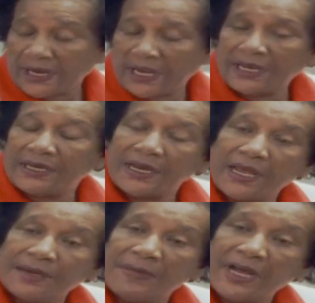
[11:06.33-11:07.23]
And
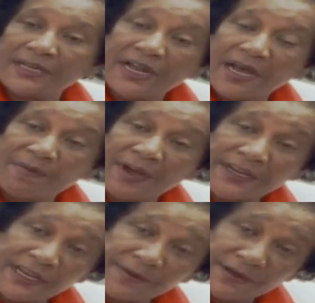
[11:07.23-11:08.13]
then by the time I
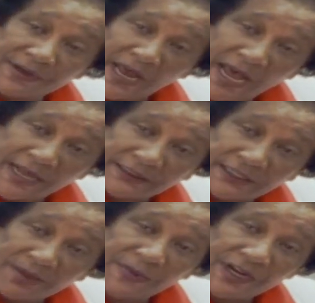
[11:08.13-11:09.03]
get to the high
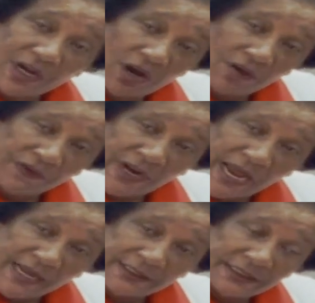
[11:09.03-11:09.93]
jump, they call for the
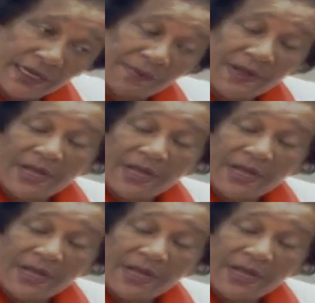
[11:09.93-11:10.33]
high jump.